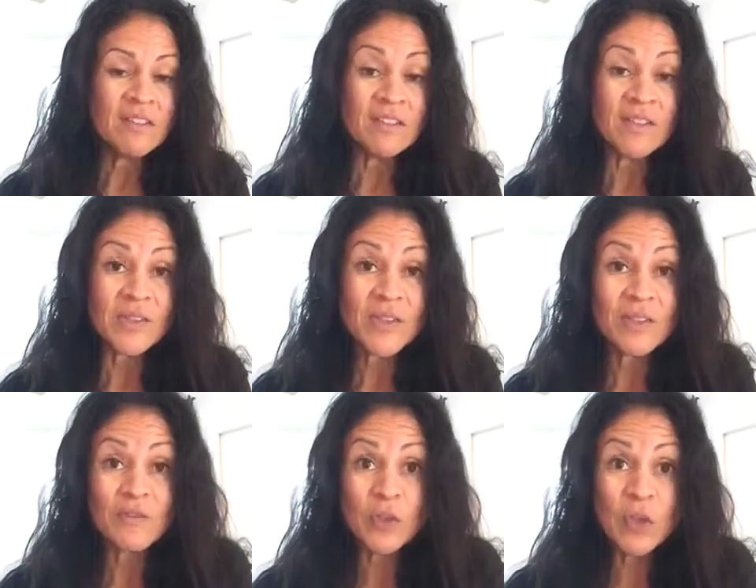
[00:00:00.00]
is
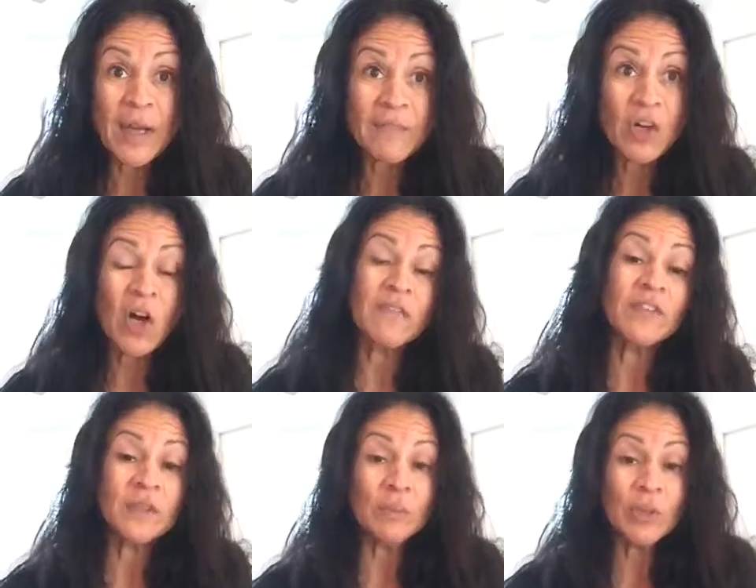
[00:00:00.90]
if you have
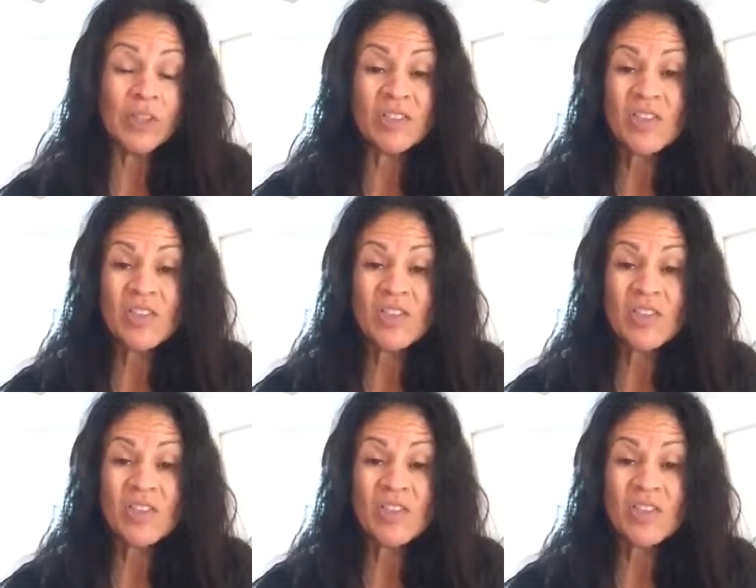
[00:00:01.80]
coffee in the morning,